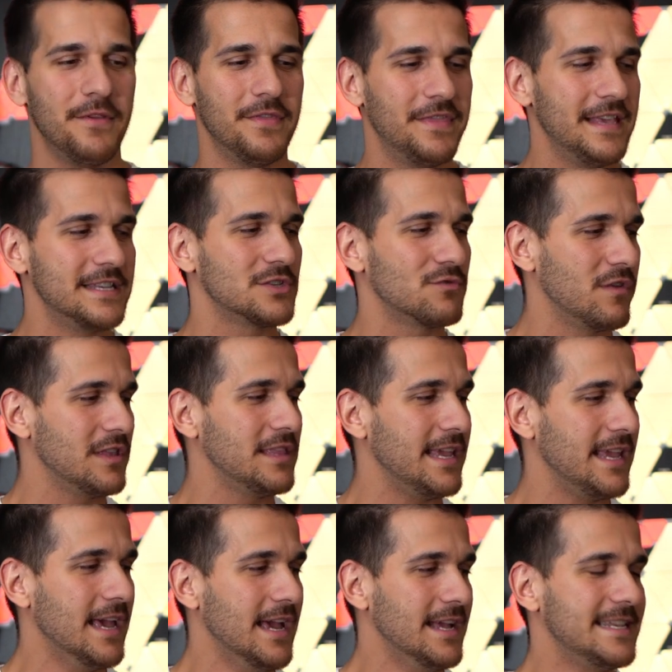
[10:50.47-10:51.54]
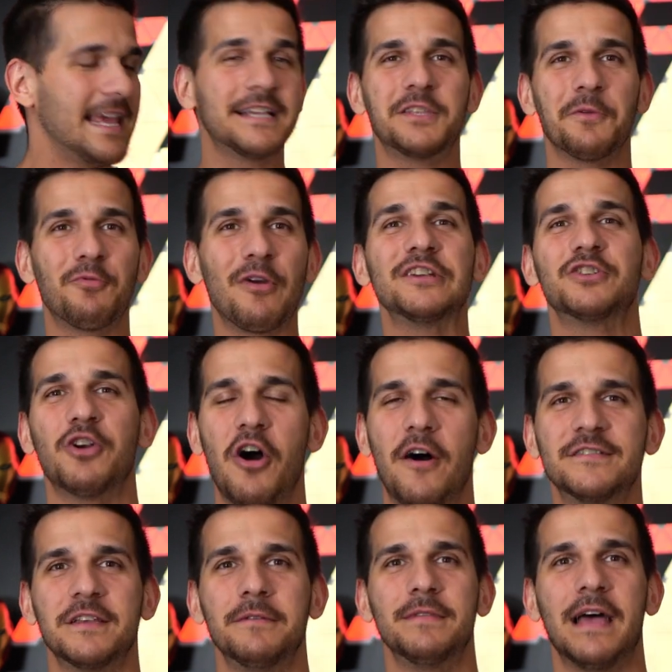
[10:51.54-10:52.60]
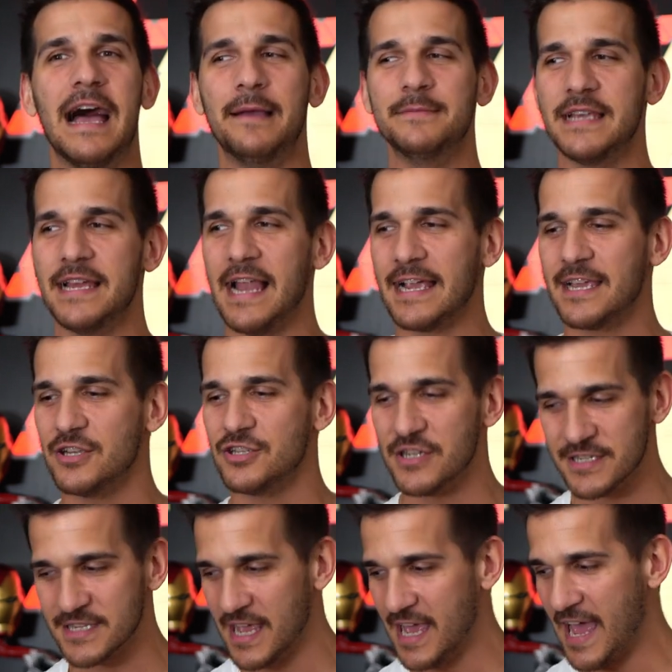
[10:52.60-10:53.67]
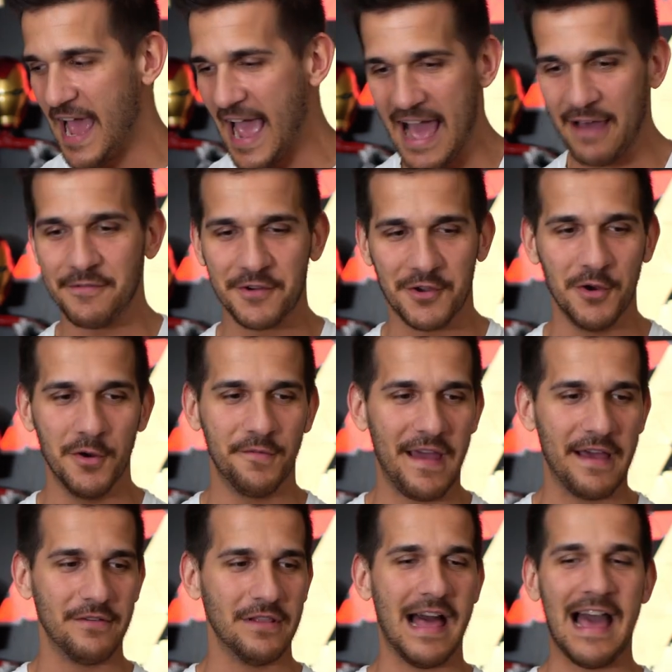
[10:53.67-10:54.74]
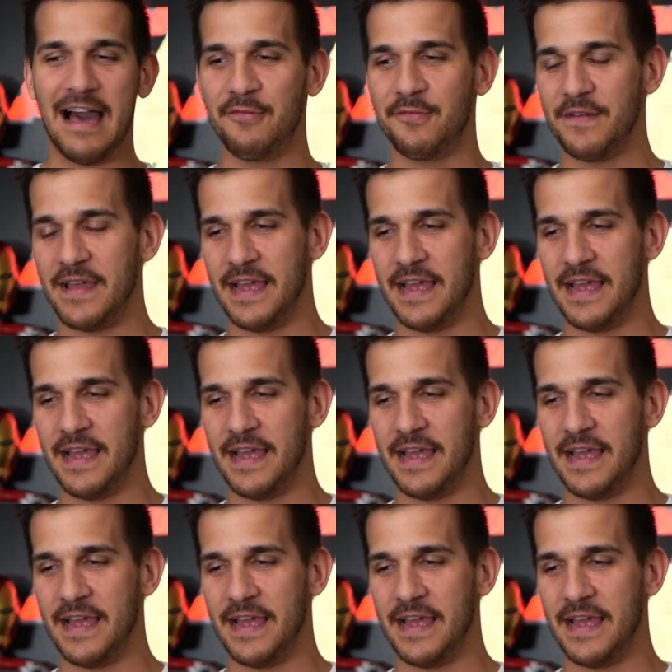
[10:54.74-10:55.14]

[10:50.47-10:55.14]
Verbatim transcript: but this really takes the pressure off sometimes and I can just have a goof, have a laugh,